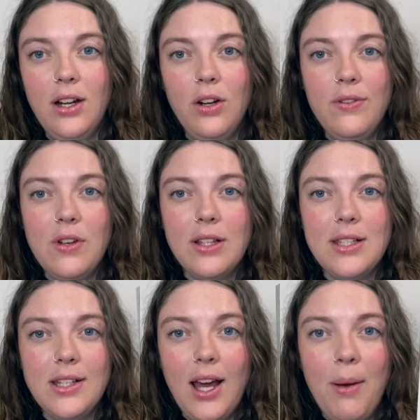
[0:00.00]
I don't know if you could
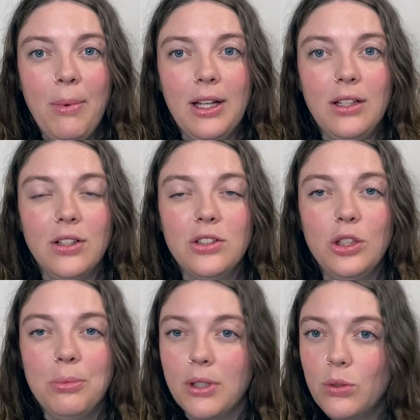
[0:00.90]
see that, but it looks
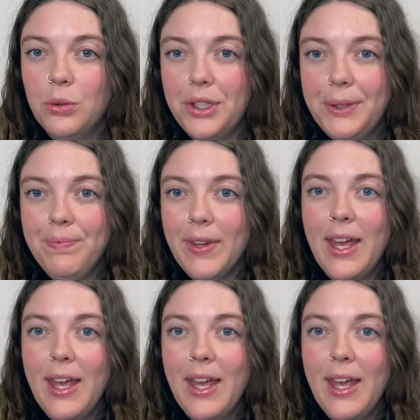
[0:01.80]
super cool.